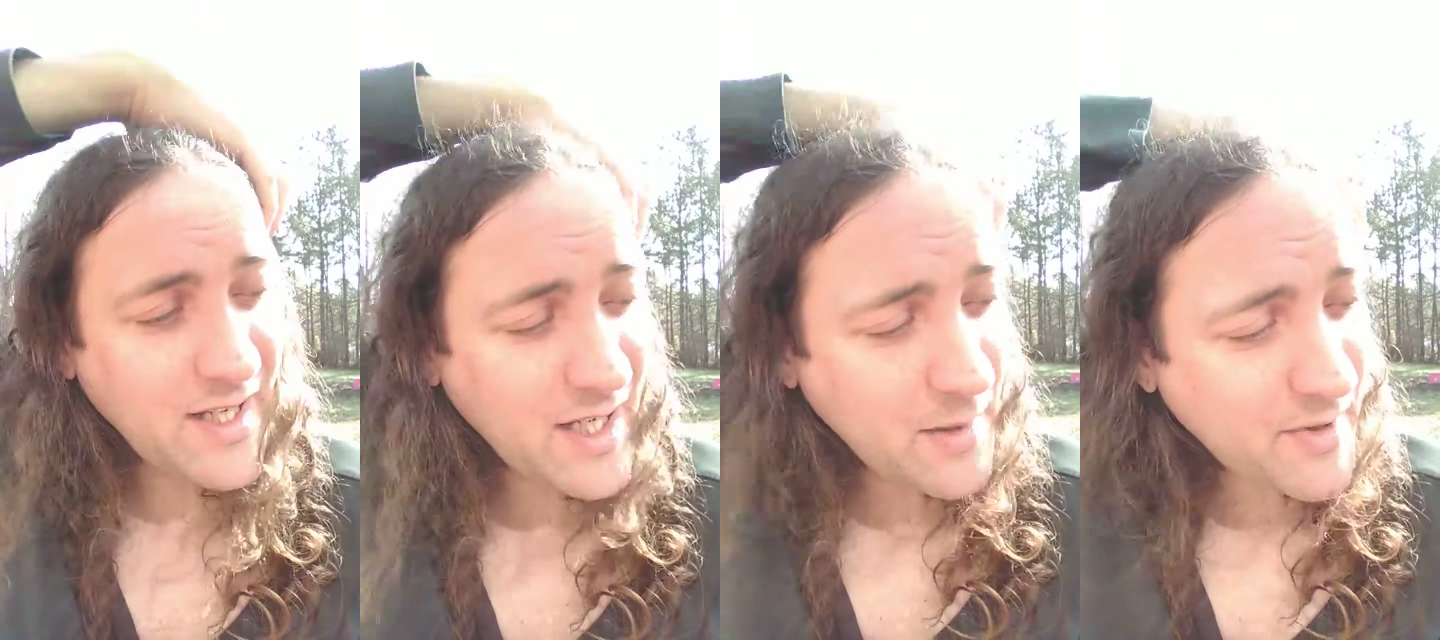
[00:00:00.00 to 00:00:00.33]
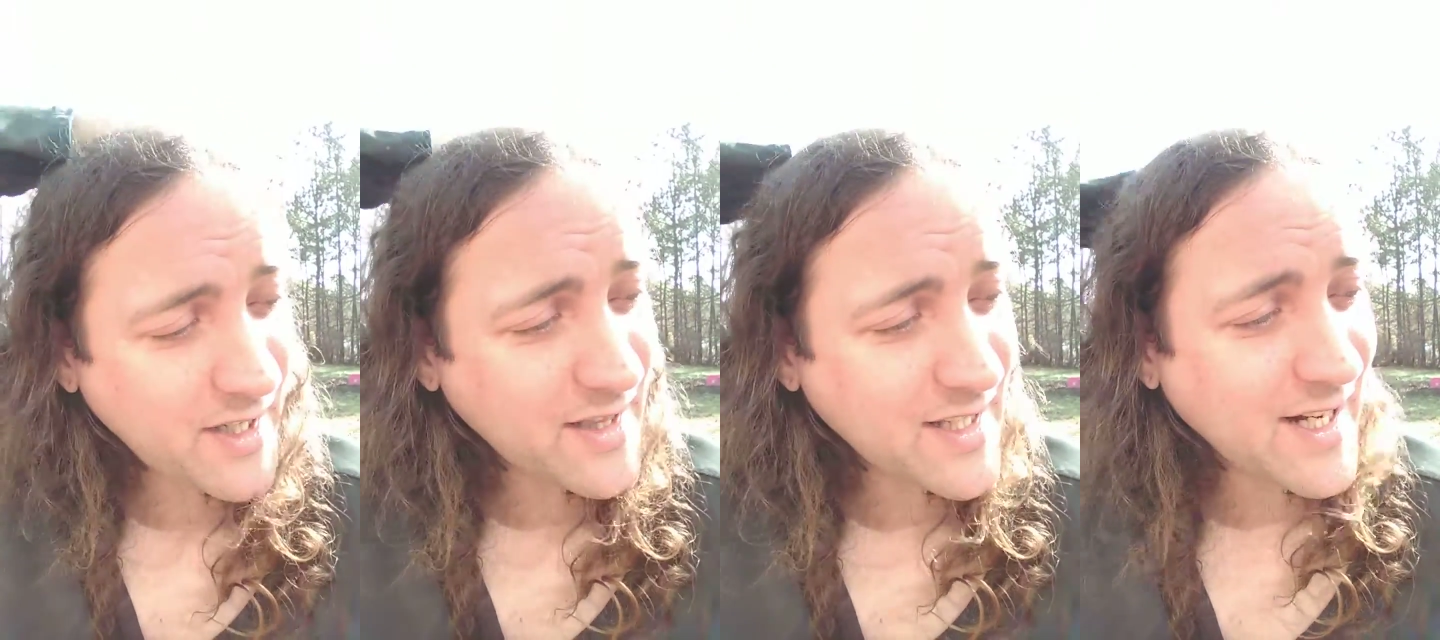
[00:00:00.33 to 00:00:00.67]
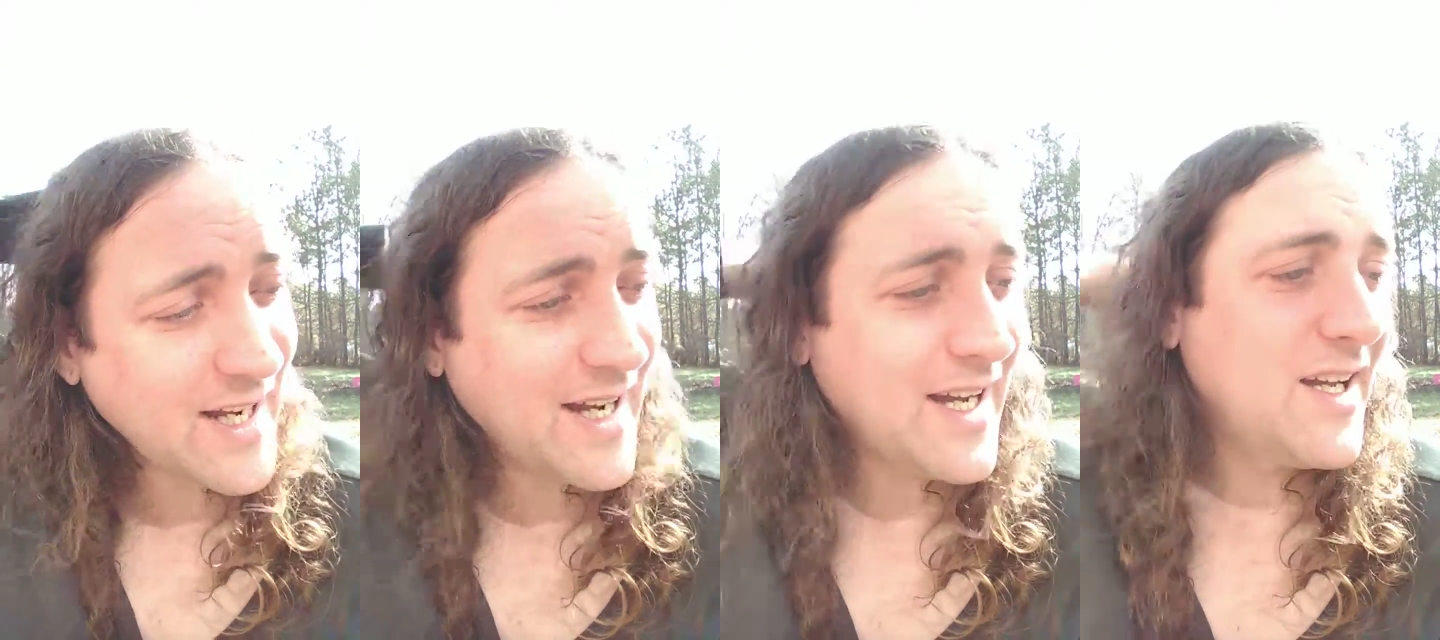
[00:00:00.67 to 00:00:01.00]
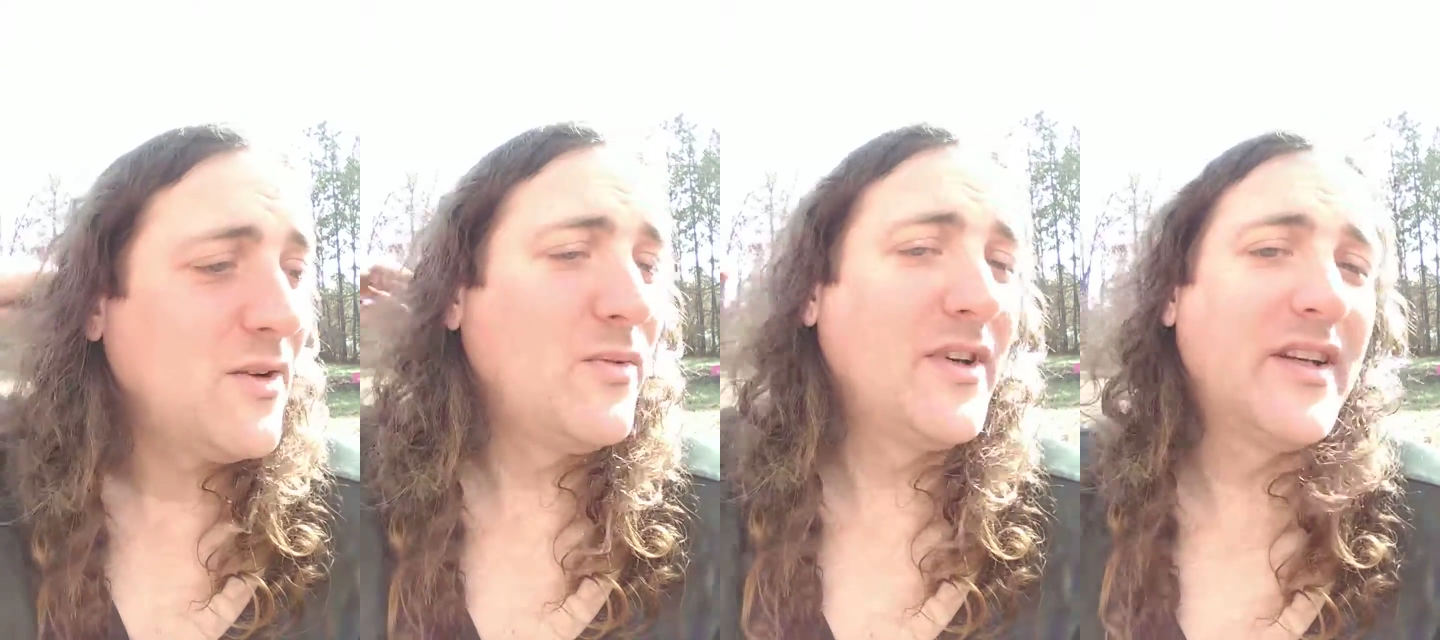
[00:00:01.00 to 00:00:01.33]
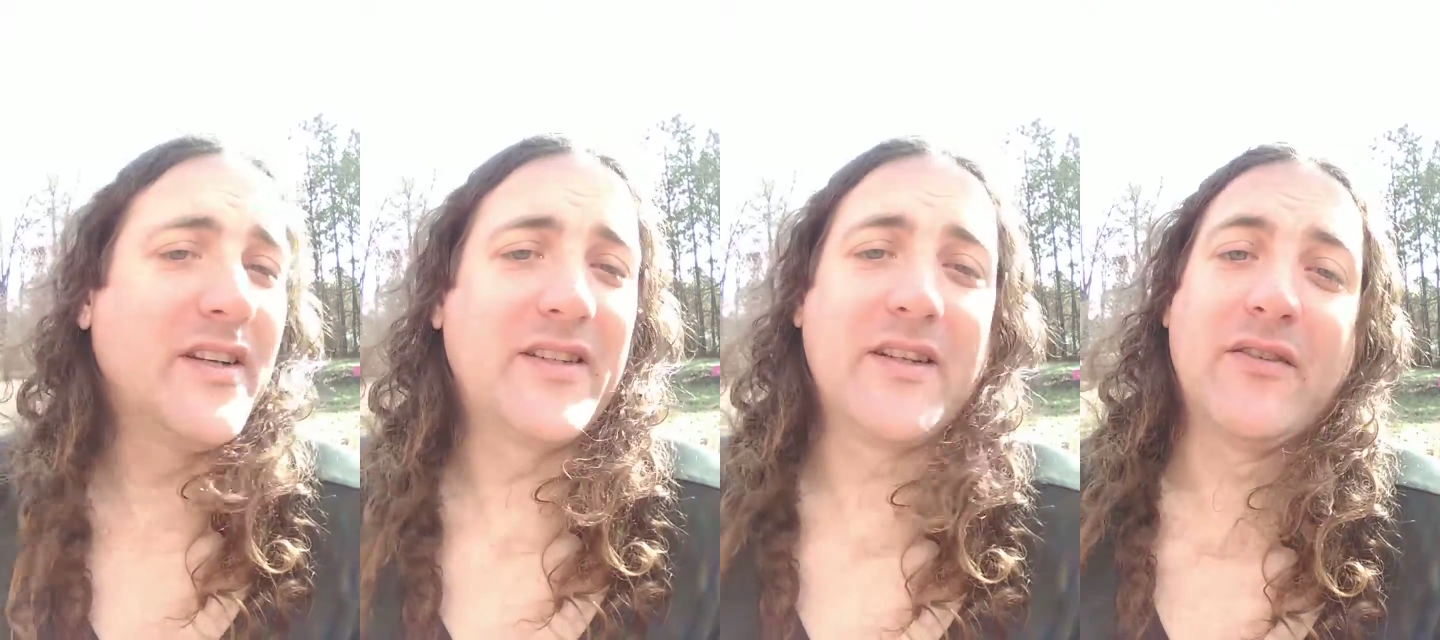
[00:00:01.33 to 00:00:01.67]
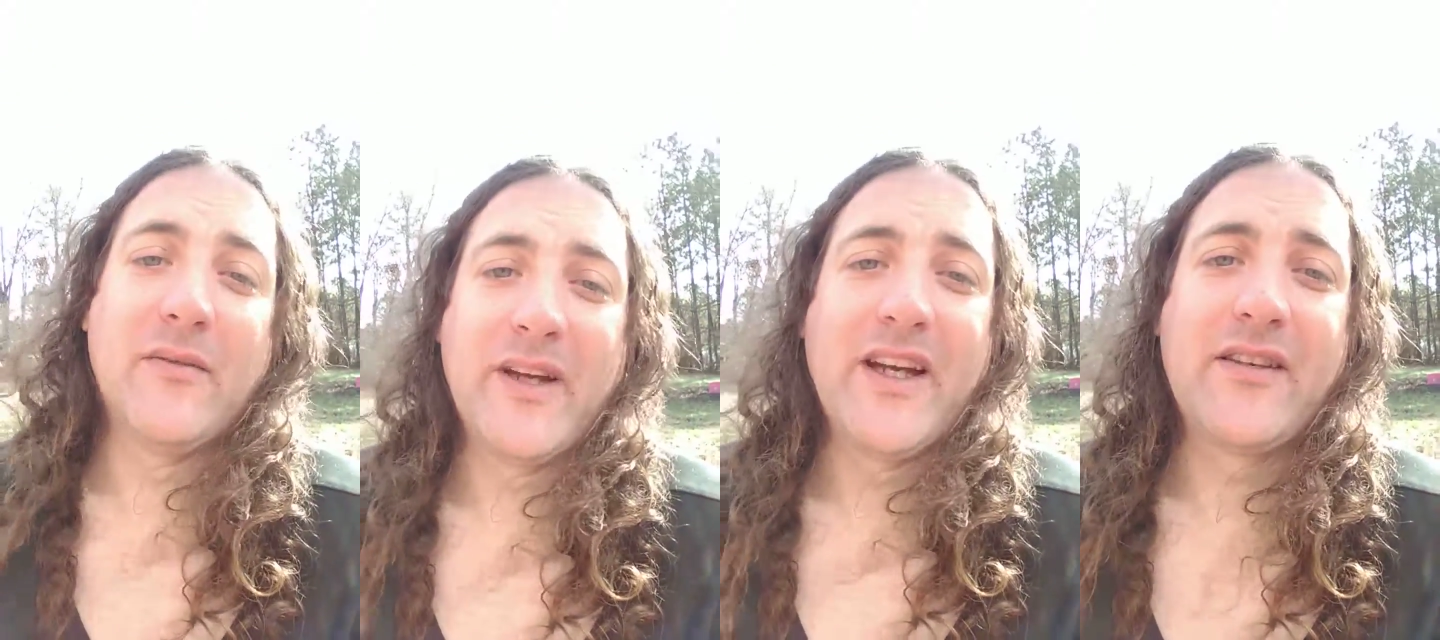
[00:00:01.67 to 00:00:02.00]
that I would
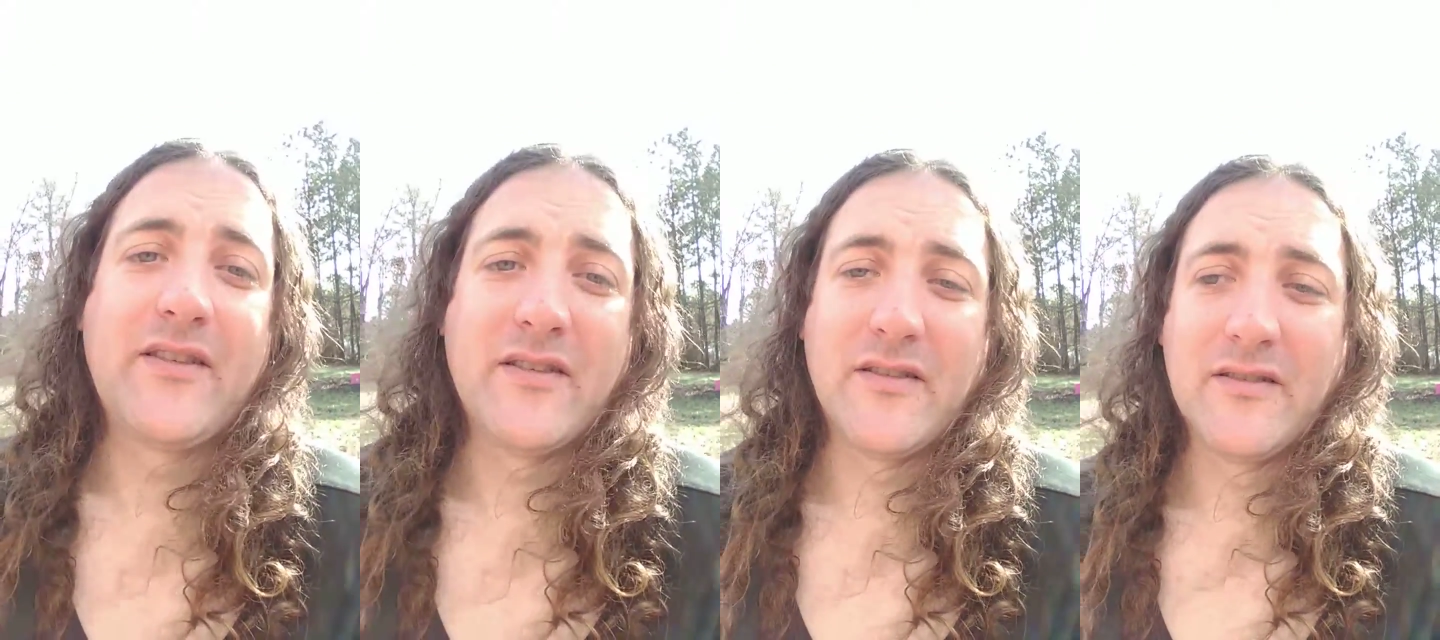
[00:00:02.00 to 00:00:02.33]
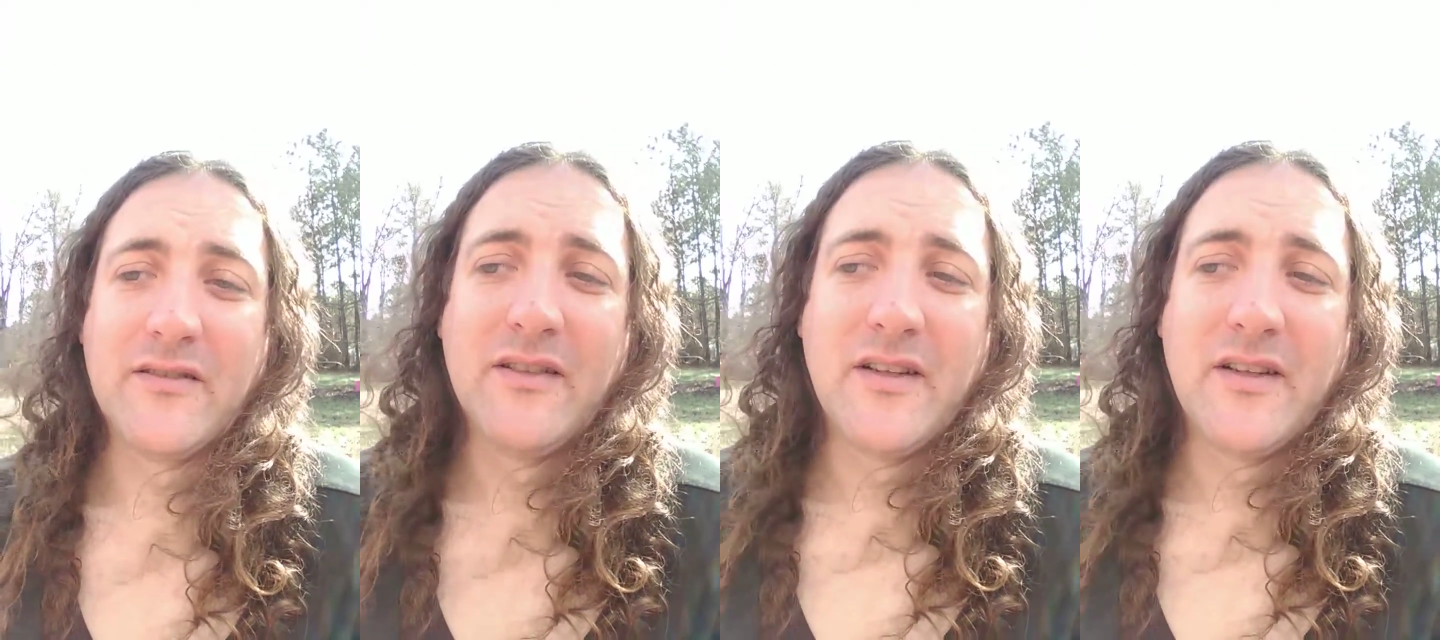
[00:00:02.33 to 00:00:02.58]
consider a master